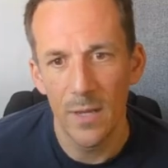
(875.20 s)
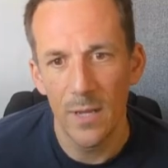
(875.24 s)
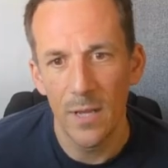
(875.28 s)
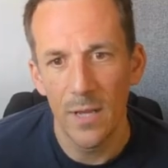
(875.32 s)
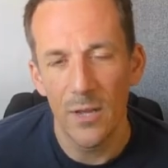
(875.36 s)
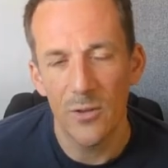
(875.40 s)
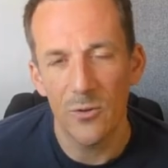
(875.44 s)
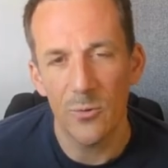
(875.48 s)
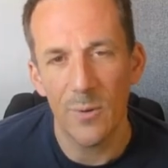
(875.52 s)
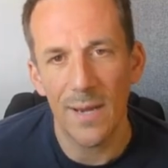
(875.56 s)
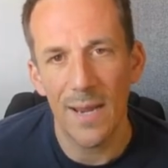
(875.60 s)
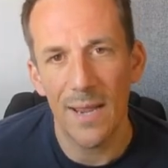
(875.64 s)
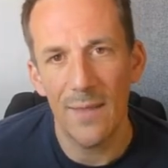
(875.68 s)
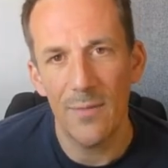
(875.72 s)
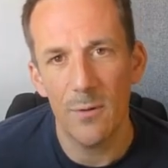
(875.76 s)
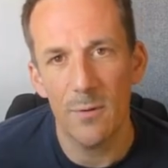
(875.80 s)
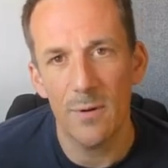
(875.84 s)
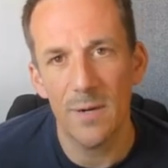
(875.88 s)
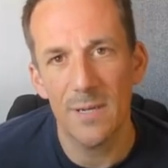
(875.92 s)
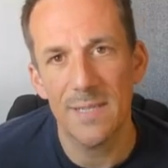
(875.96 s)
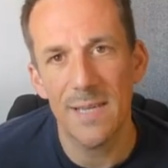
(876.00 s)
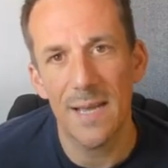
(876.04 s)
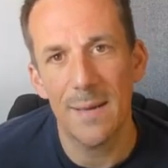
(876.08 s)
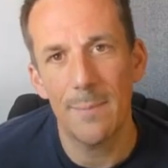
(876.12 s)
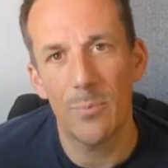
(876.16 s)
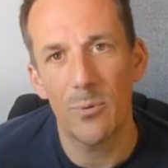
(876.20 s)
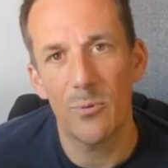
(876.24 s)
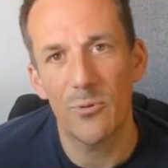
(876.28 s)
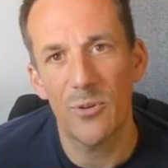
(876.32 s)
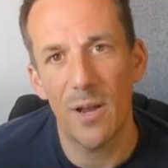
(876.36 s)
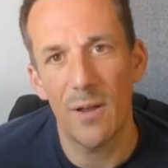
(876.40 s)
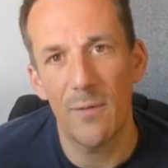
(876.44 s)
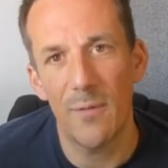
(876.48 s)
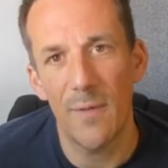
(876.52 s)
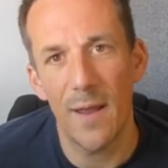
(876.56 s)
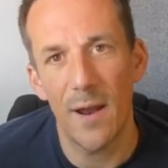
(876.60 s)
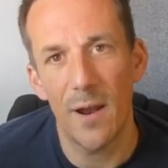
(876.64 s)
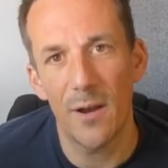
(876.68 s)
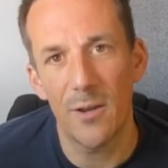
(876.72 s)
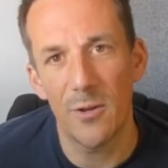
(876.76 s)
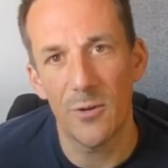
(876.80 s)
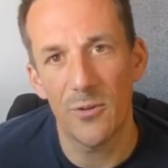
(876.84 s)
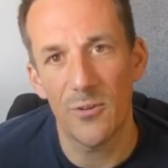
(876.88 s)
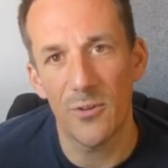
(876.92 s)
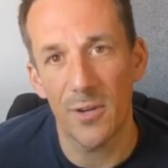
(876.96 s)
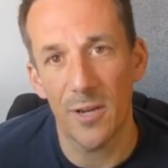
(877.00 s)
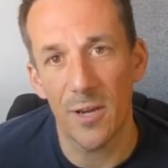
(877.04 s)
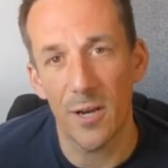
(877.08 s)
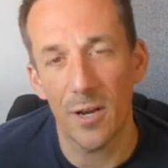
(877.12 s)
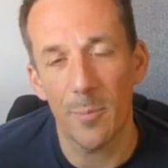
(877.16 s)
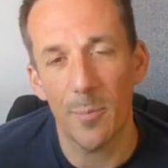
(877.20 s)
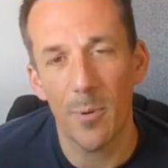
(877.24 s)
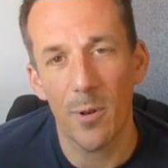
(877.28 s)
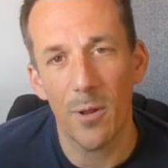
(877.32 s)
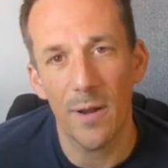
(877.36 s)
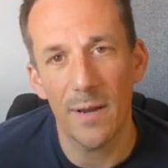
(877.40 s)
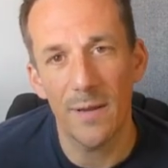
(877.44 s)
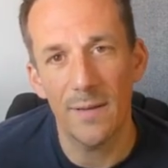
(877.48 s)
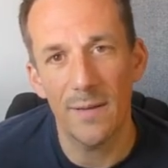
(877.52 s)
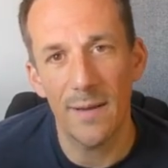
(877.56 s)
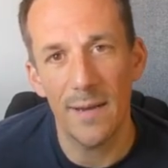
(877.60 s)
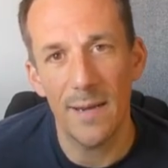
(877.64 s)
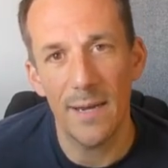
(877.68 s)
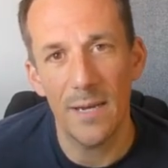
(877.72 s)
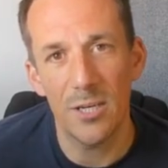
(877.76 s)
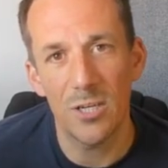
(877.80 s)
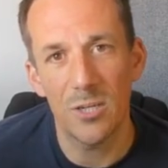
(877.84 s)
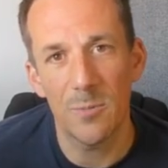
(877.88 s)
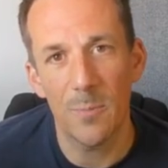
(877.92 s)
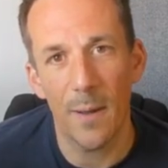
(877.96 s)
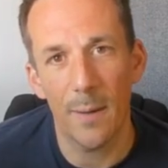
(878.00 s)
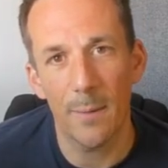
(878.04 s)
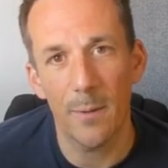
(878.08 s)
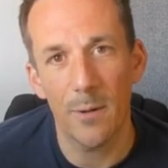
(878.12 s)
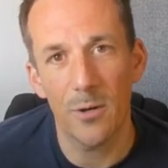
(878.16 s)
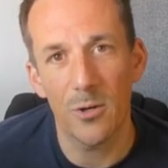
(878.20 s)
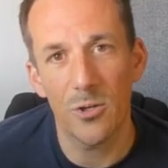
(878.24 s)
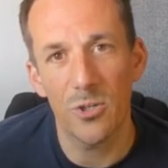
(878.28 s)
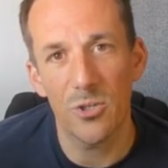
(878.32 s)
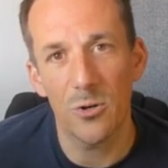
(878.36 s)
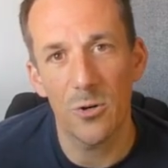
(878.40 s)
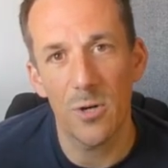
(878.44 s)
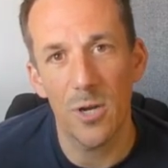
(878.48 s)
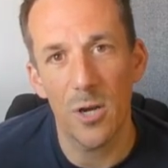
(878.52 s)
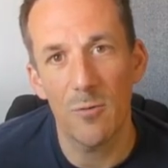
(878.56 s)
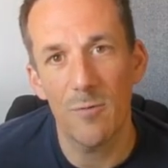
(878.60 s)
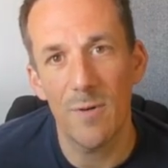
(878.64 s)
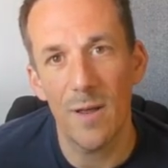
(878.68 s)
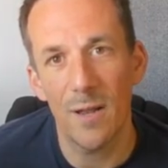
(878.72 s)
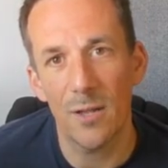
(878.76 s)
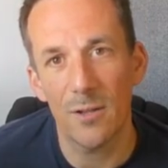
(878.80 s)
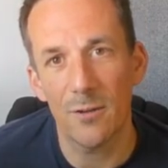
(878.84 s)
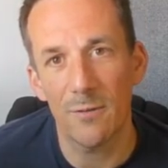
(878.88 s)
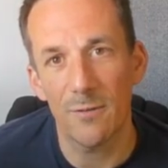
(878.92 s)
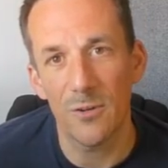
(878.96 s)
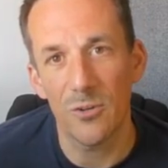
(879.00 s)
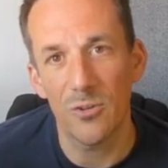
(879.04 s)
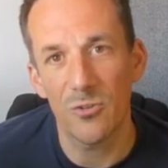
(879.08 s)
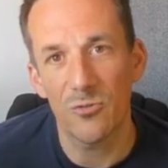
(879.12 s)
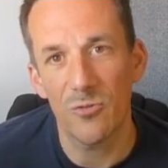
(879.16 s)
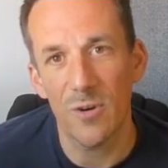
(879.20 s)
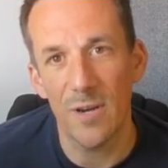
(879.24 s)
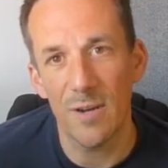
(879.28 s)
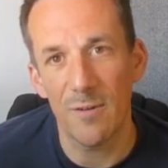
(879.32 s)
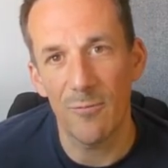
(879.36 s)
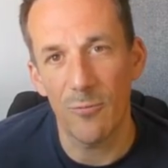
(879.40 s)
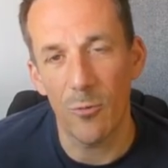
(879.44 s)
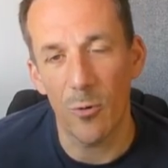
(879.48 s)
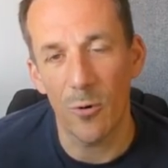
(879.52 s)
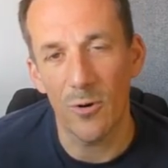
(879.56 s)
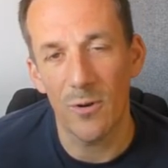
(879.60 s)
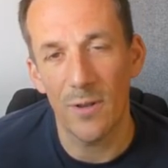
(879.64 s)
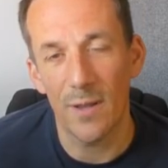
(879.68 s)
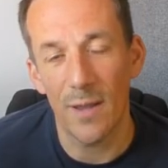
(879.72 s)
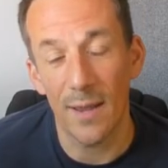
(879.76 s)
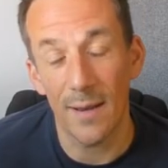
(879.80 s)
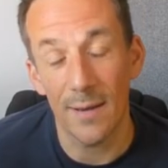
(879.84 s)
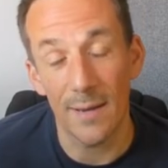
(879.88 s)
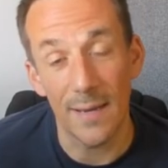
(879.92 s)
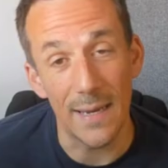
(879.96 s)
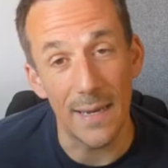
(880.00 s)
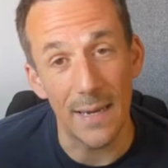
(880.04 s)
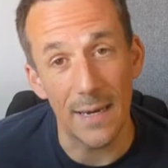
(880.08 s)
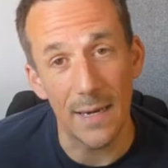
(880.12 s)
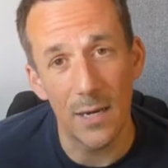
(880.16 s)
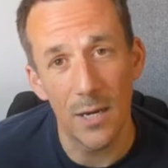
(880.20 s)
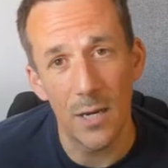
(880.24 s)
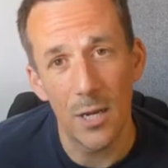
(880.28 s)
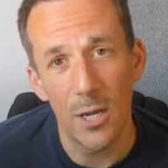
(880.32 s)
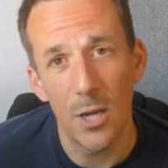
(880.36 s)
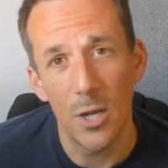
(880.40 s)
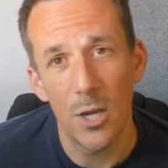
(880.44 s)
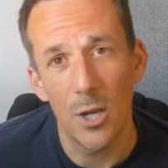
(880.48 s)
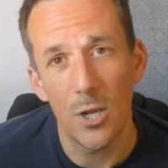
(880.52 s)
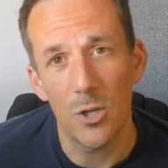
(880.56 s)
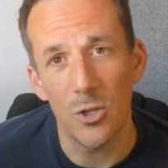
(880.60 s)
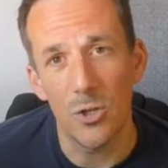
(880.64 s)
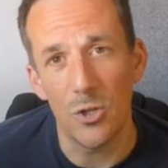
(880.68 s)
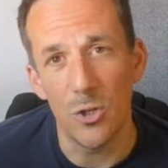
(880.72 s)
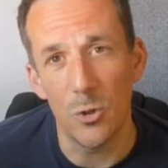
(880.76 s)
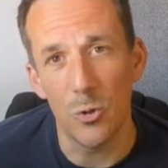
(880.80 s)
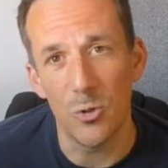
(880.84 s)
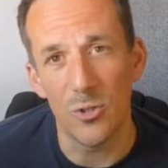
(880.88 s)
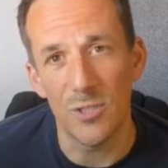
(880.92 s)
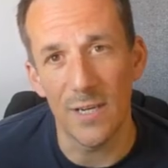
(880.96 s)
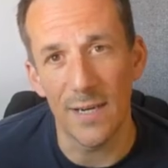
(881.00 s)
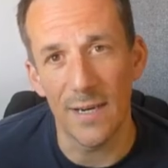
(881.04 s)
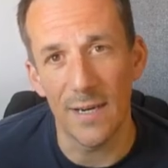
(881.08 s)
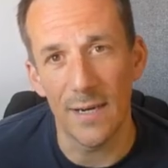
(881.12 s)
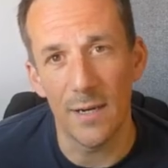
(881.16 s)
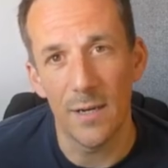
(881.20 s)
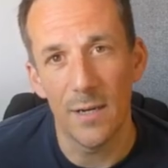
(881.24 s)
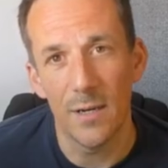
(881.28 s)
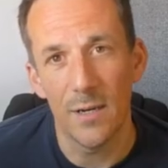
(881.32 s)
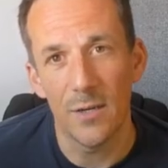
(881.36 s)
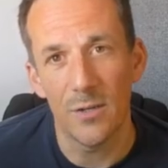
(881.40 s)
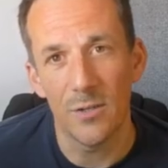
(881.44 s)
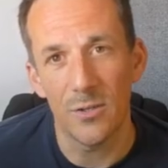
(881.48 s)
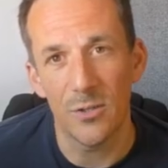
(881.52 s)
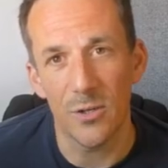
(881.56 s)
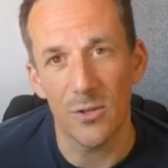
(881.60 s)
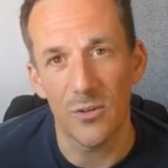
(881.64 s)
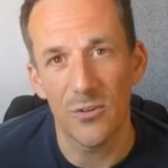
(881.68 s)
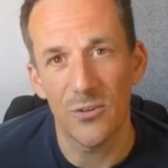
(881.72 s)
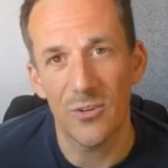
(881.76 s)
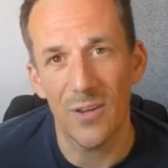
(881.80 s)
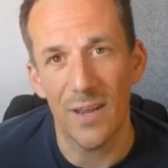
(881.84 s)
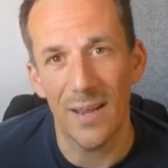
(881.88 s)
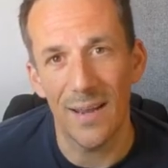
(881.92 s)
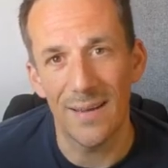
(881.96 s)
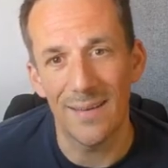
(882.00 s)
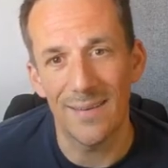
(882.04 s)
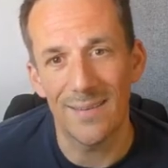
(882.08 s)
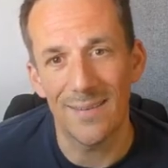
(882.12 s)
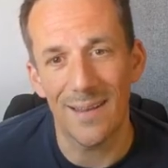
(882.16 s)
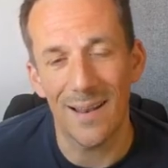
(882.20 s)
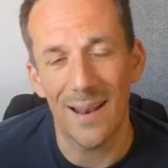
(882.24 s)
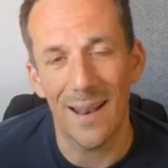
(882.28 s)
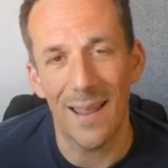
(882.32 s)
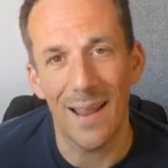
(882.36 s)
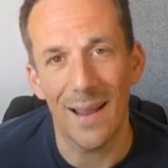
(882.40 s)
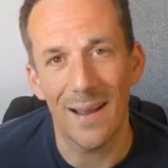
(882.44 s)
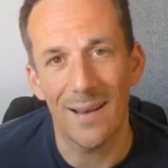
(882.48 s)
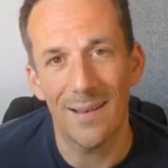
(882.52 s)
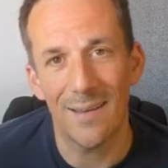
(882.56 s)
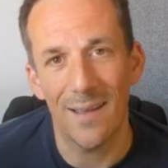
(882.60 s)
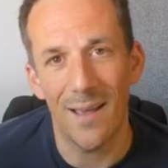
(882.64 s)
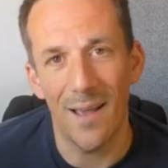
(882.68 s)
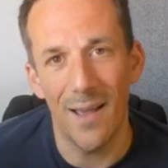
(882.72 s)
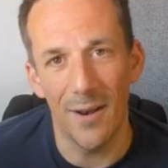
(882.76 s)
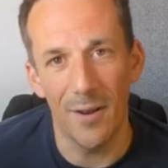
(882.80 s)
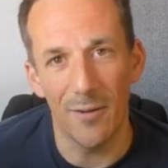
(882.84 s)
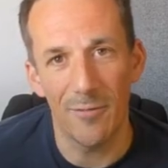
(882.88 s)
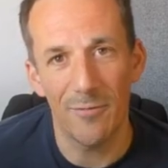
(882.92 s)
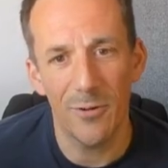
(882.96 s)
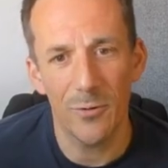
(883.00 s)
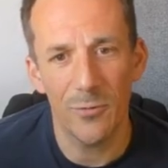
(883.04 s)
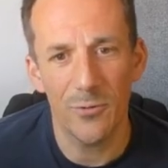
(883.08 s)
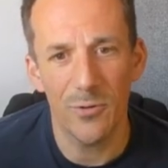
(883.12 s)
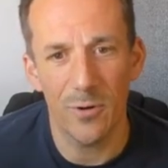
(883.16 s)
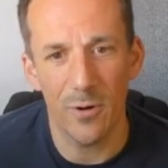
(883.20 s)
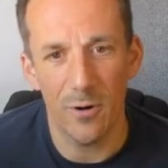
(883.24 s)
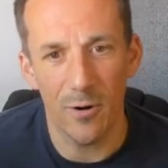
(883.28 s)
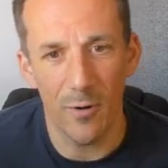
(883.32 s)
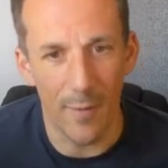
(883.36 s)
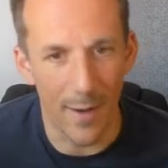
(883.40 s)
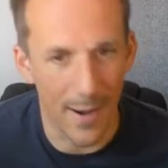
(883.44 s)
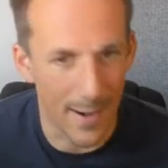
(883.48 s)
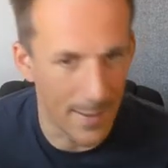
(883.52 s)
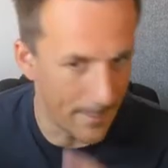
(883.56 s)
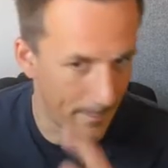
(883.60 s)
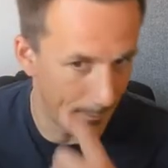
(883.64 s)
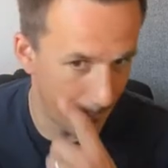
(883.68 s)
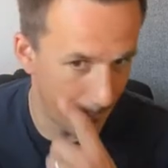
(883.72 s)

So again, there are examples out there using an apply to each, but I'm going to show you a relatively straightforward technique using just a select and a filter array.